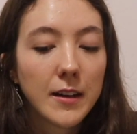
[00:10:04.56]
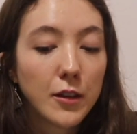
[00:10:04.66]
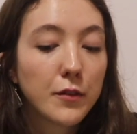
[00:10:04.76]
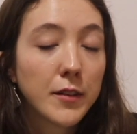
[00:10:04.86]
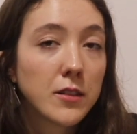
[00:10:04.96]

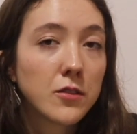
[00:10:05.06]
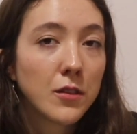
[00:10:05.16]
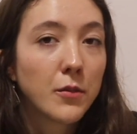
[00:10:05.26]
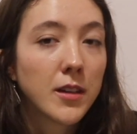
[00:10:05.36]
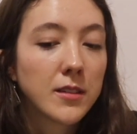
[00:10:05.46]
your friends
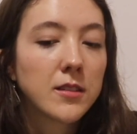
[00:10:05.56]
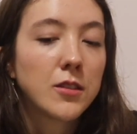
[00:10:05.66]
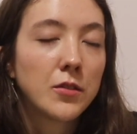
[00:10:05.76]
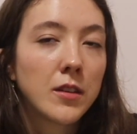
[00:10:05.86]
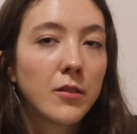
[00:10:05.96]
really want to see
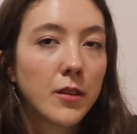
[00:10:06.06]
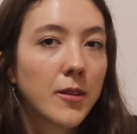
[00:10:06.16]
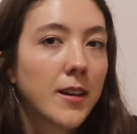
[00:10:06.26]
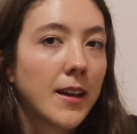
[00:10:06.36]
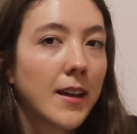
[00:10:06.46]
you, they really
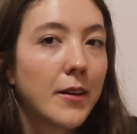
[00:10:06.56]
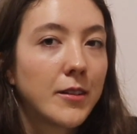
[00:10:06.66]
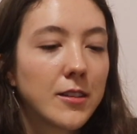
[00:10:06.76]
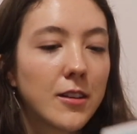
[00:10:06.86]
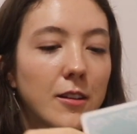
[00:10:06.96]
want to hang out
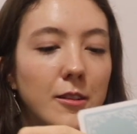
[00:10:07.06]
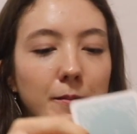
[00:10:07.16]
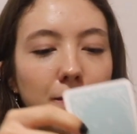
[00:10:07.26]
and talk.